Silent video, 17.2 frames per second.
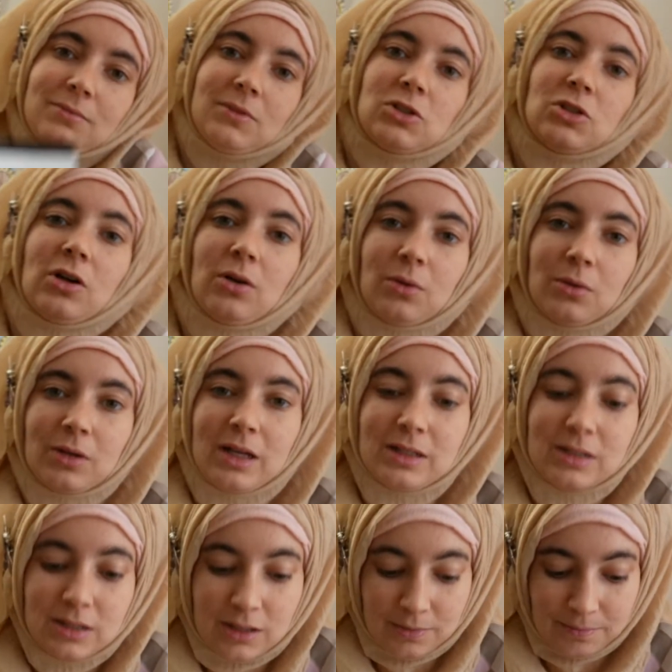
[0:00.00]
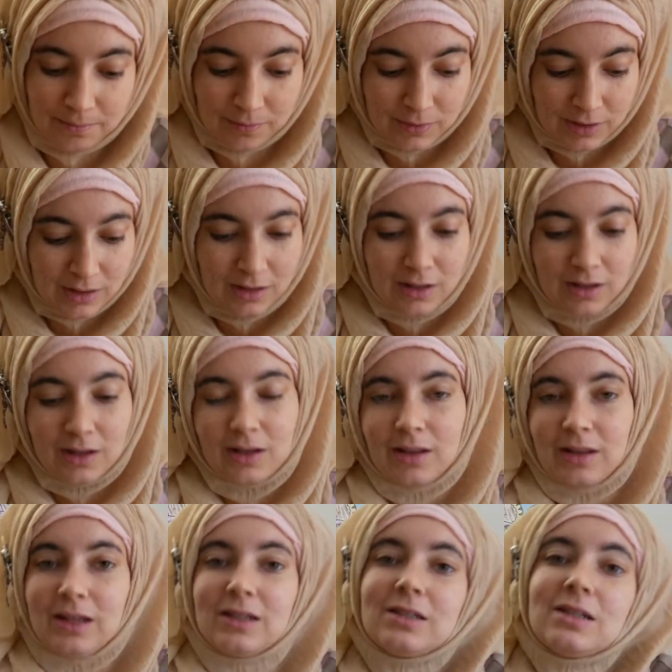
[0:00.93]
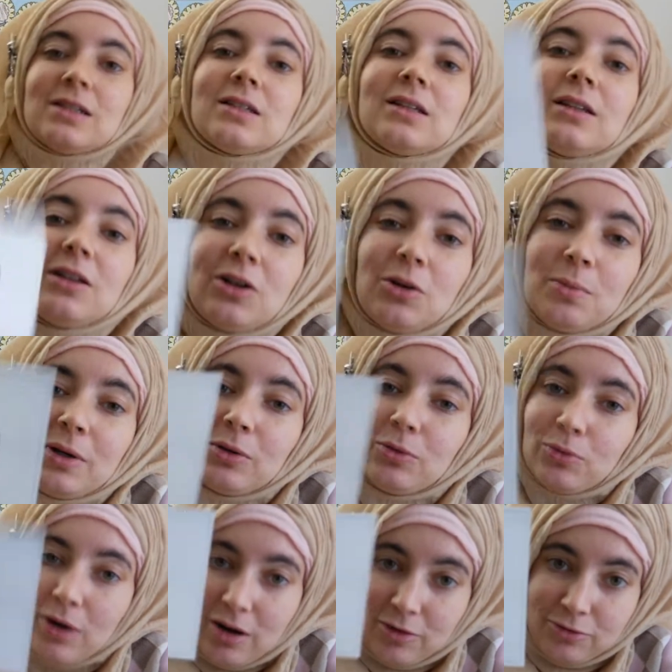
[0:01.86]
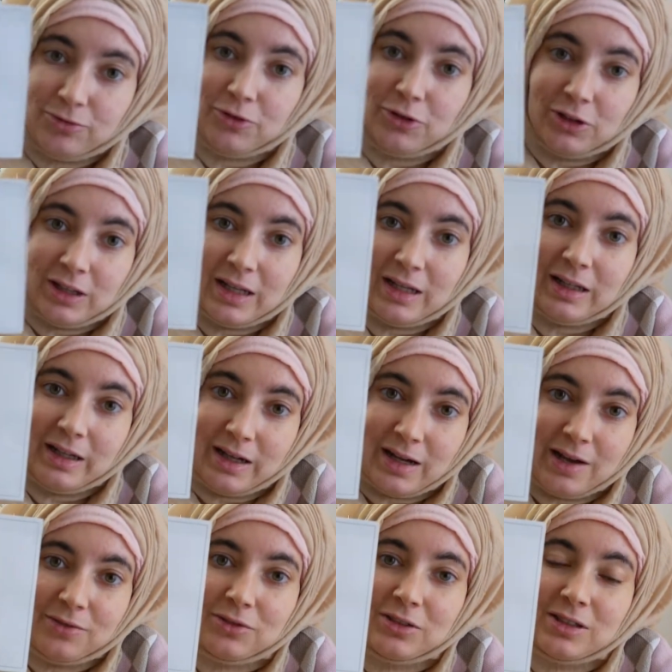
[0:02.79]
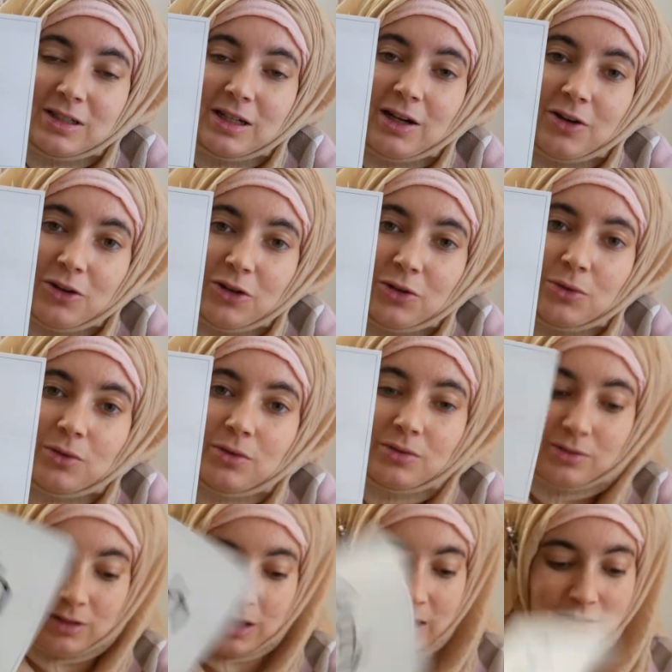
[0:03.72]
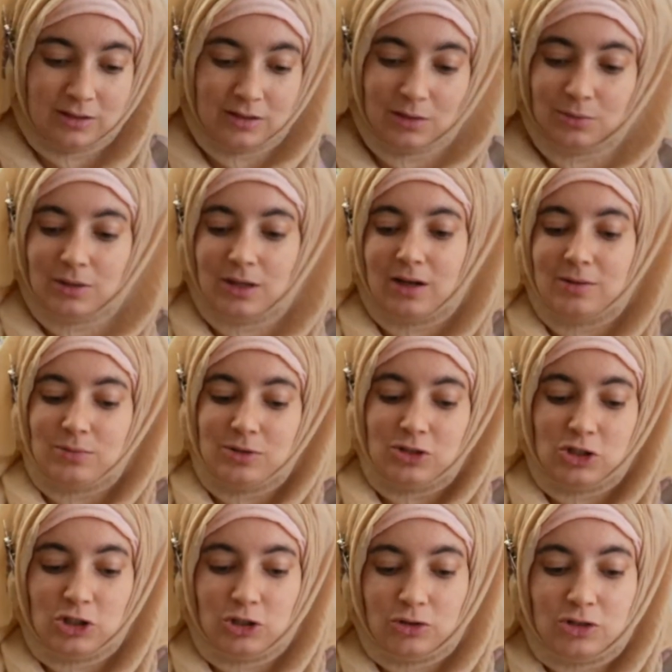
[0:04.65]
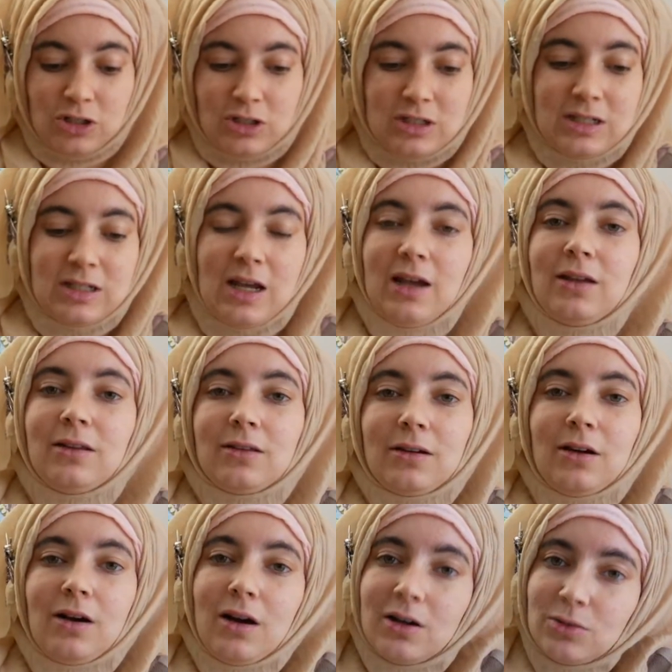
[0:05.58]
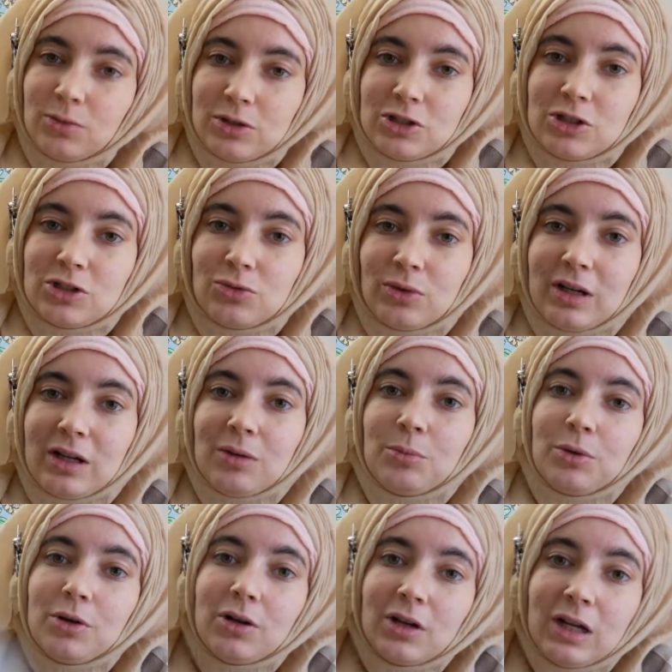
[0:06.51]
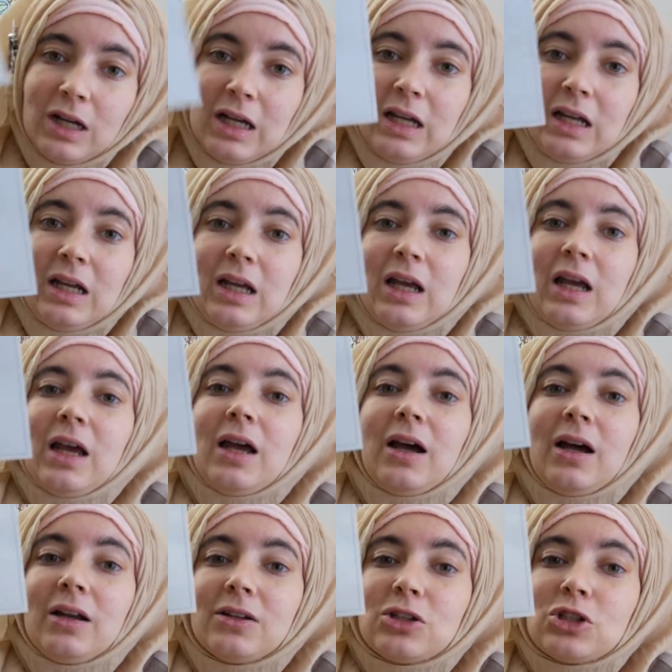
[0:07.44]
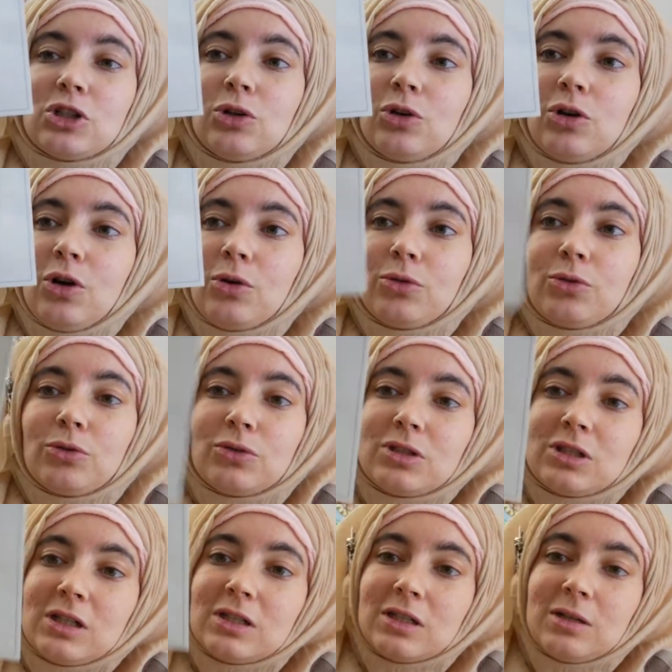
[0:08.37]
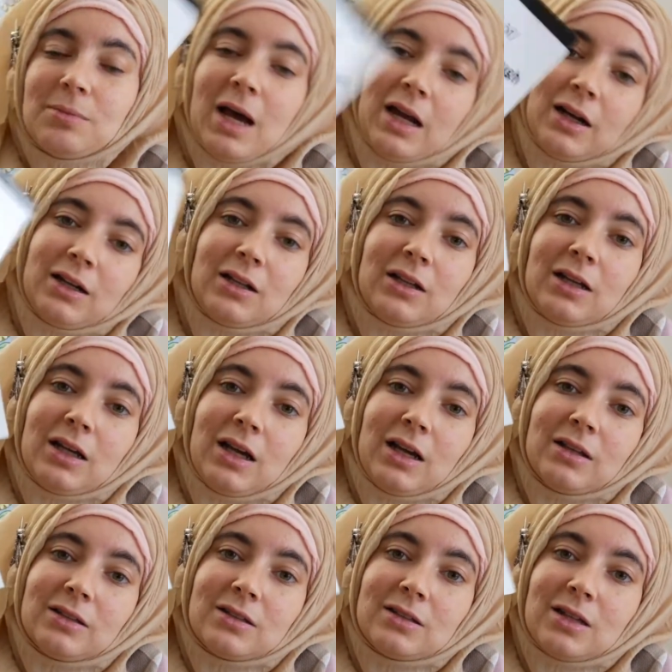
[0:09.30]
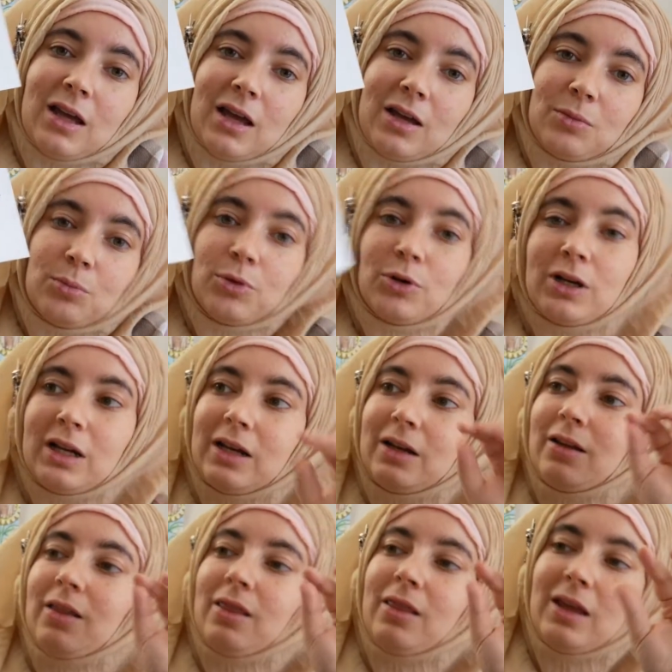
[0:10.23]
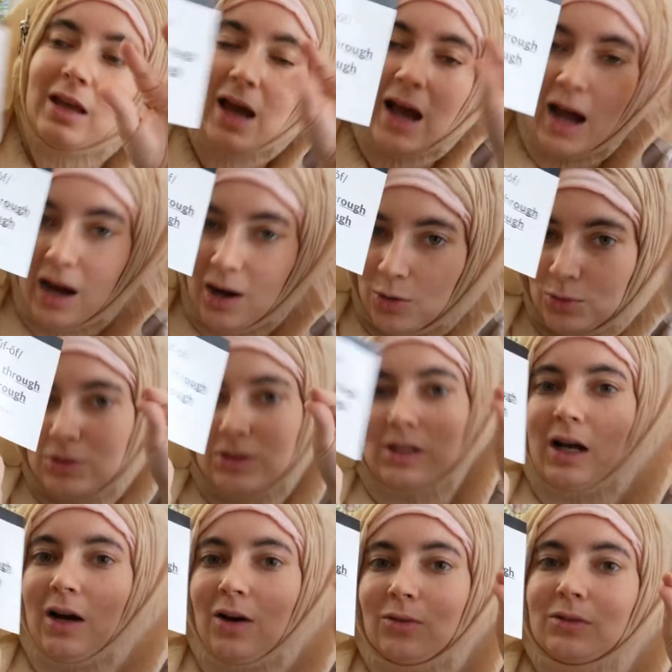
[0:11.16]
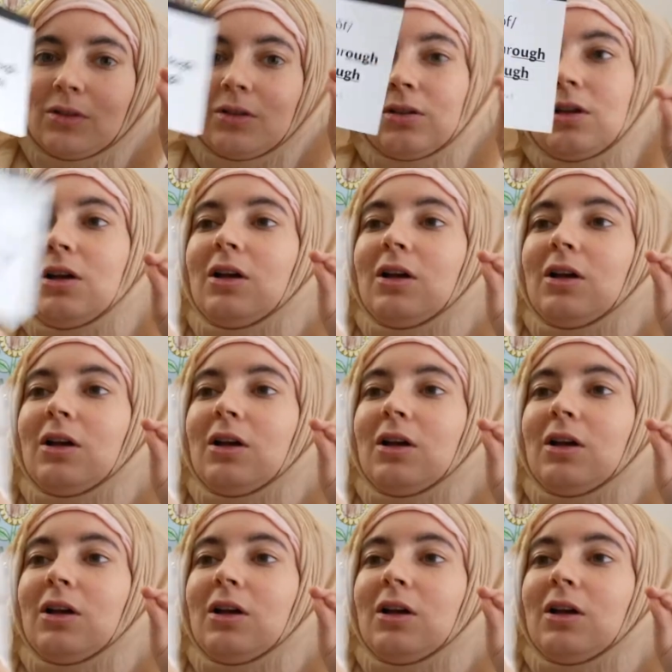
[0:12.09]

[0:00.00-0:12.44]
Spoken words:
so this is a little bit rough for Lily, I have to tell you. And sometimes she'll just take the card when she's reading a book and she'll go through systematically and put in the ow sound,